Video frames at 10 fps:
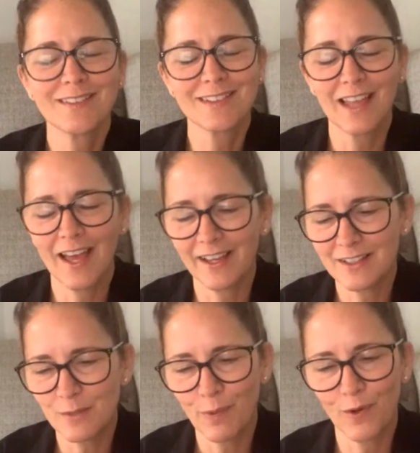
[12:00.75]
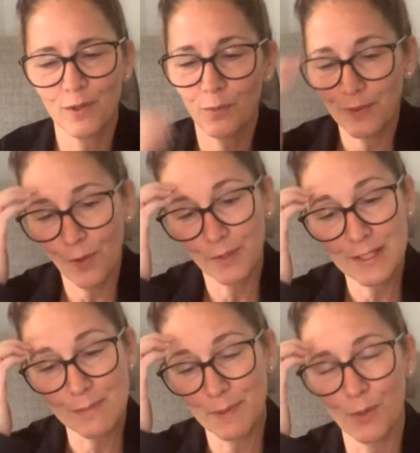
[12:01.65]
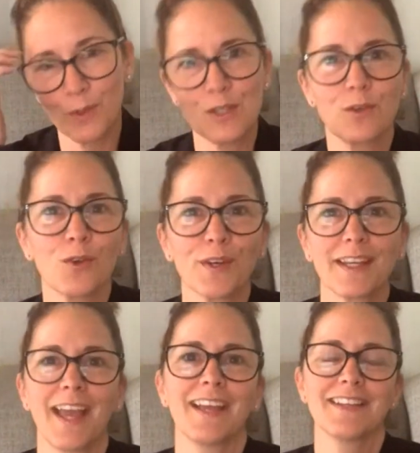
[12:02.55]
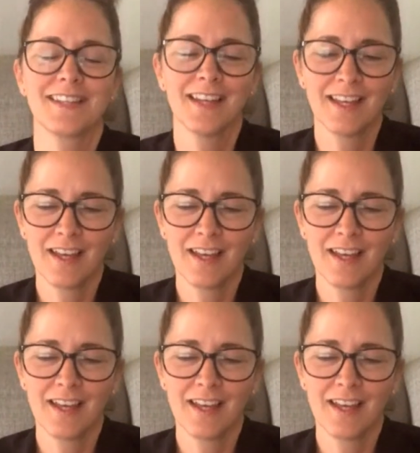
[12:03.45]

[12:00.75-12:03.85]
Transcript: it's like to partner with Holy Spirit when you create.